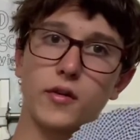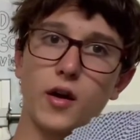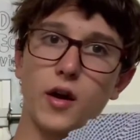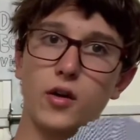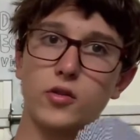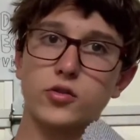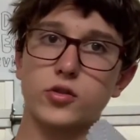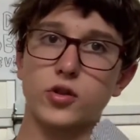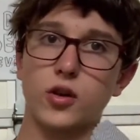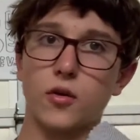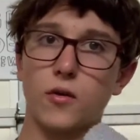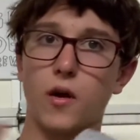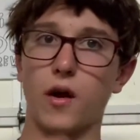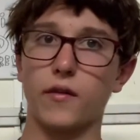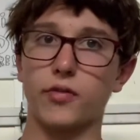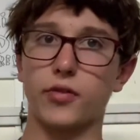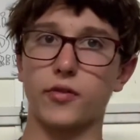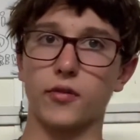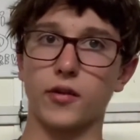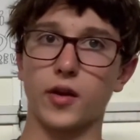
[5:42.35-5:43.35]
I'll show
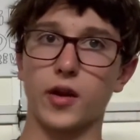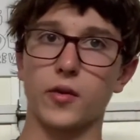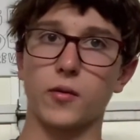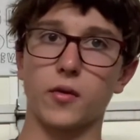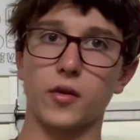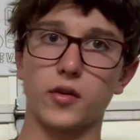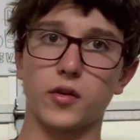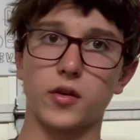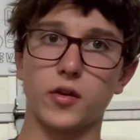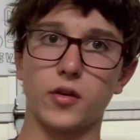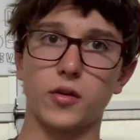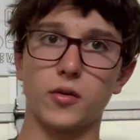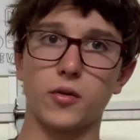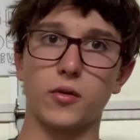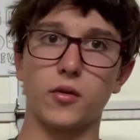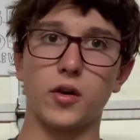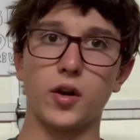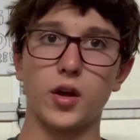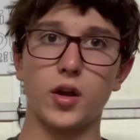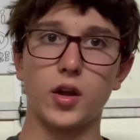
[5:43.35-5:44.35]
off the red one, too.
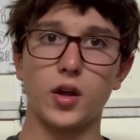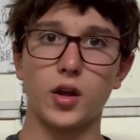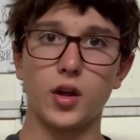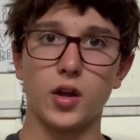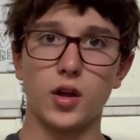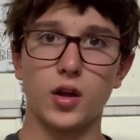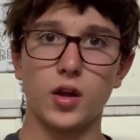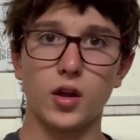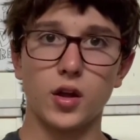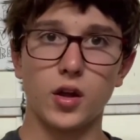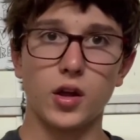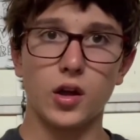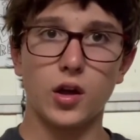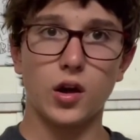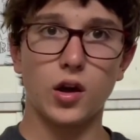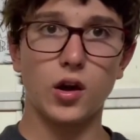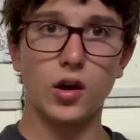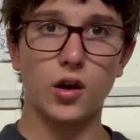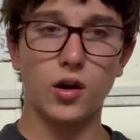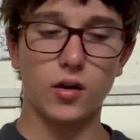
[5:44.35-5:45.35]

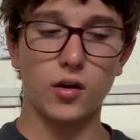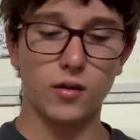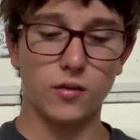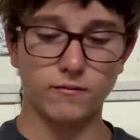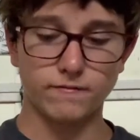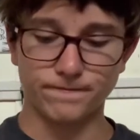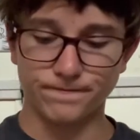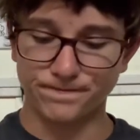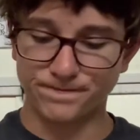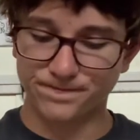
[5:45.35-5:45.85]
And